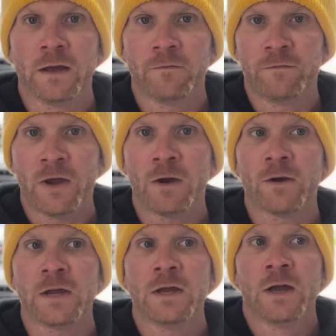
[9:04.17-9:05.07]

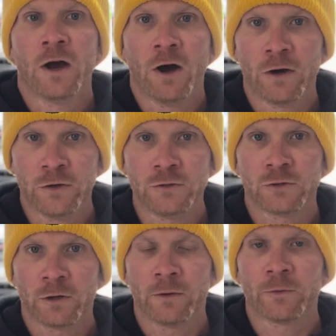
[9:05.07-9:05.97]
very
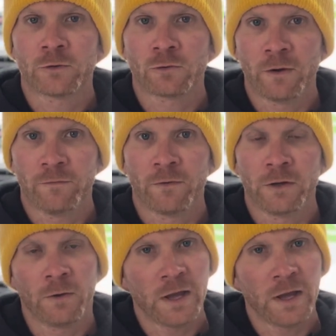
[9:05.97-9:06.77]
unenjoyable trip for you.